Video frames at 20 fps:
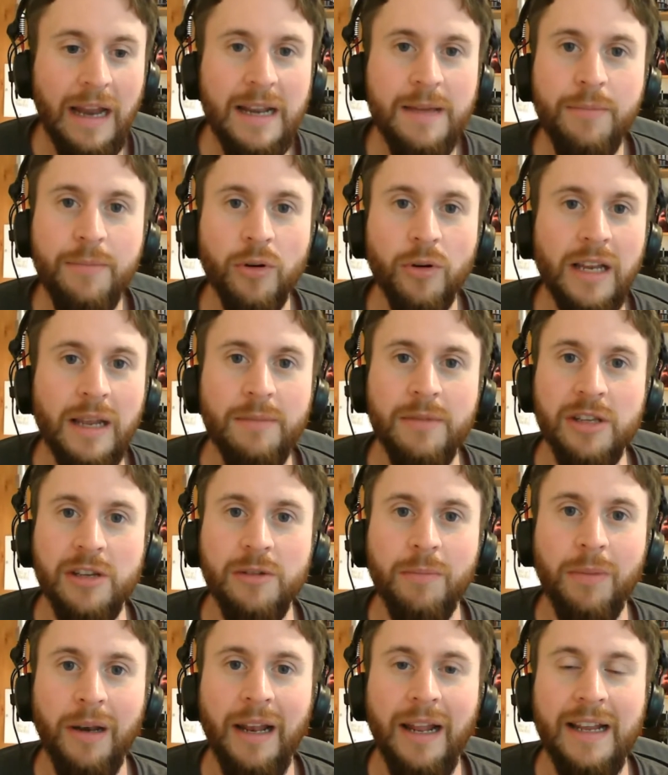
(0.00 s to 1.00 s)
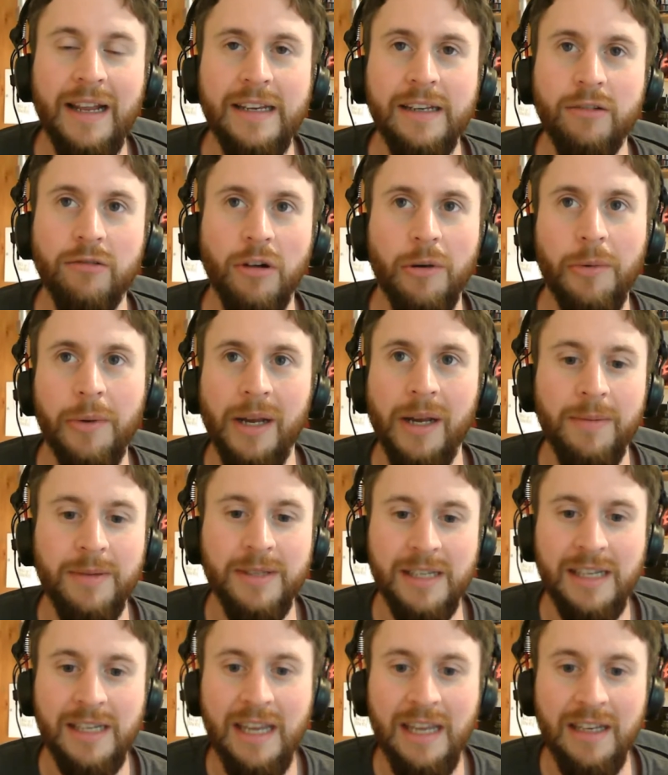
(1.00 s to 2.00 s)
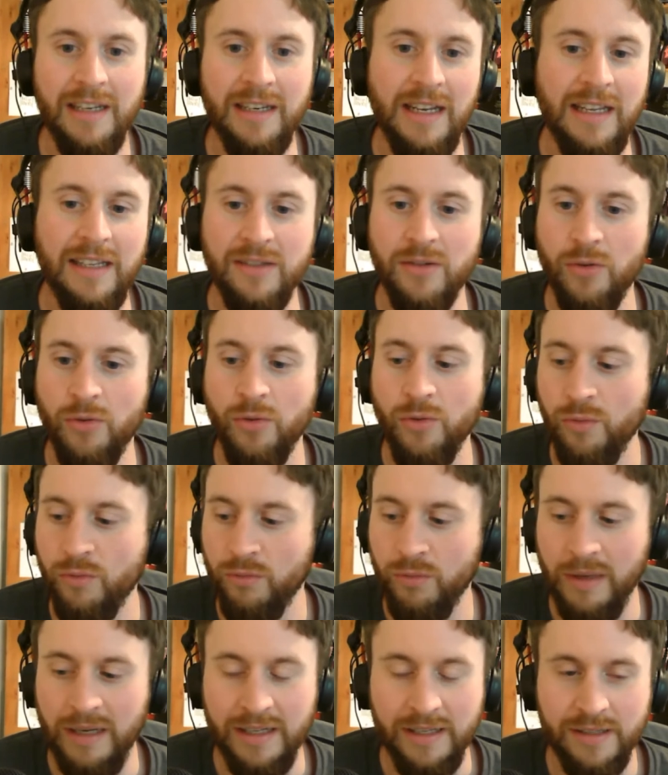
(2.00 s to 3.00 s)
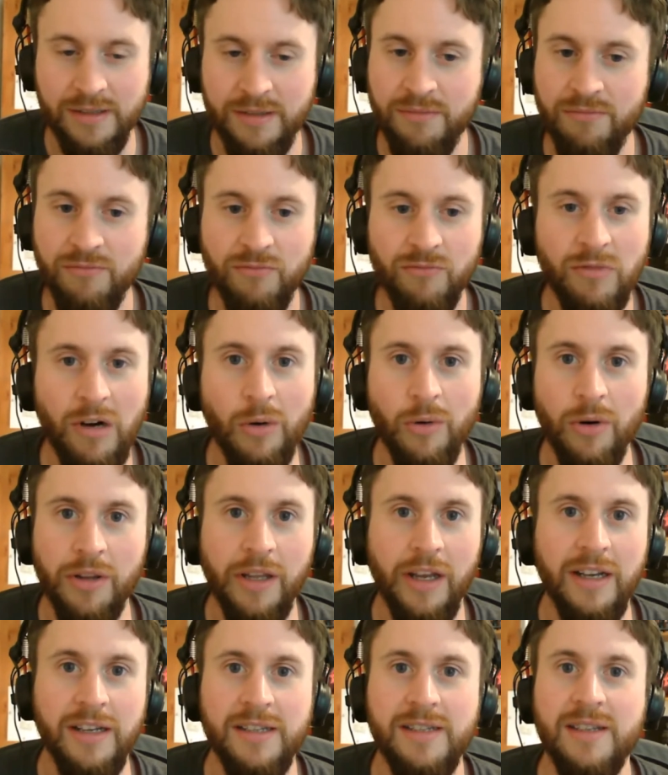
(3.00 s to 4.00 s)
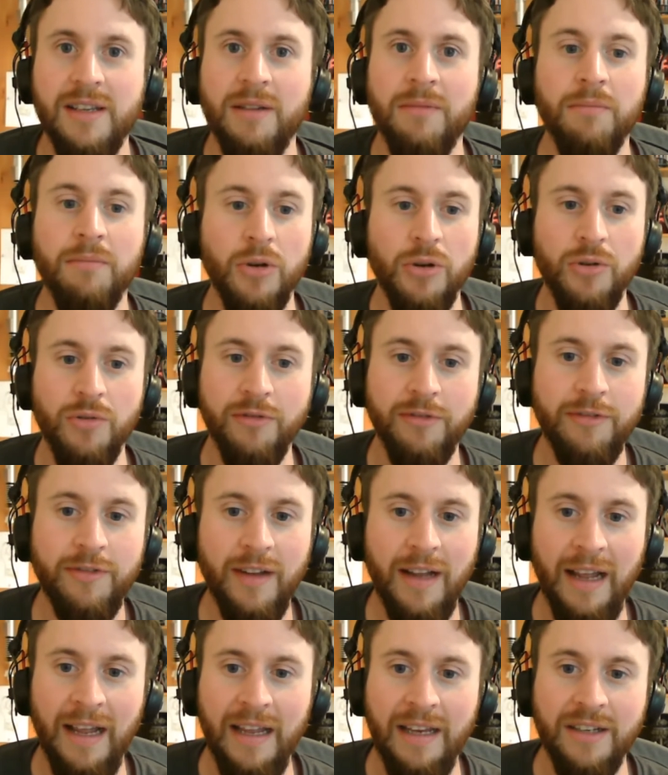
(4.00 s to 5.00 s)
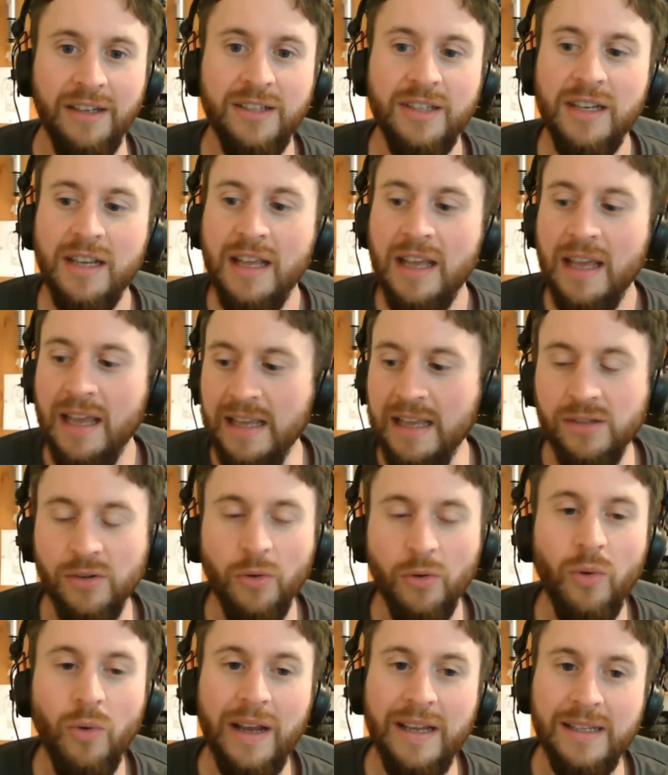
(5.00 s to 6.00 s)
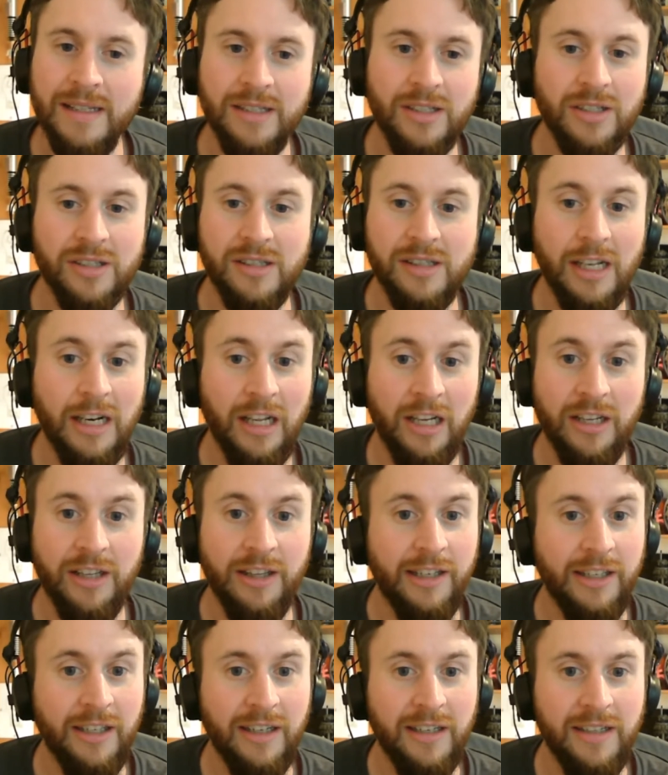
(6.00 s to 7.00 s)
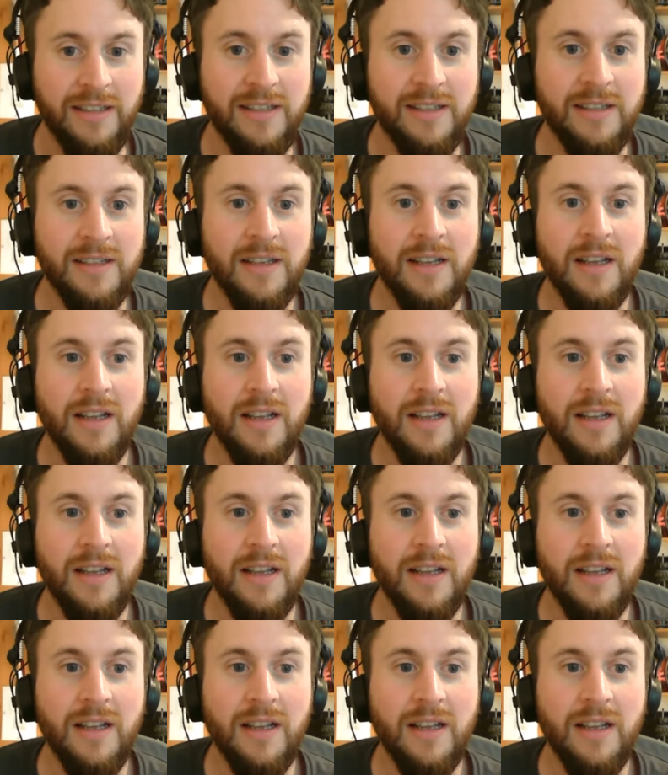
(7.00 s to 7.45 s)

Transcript: board game that you play growing up as a kid, it's always roll a dice and move, and it's always just the luck of the dice.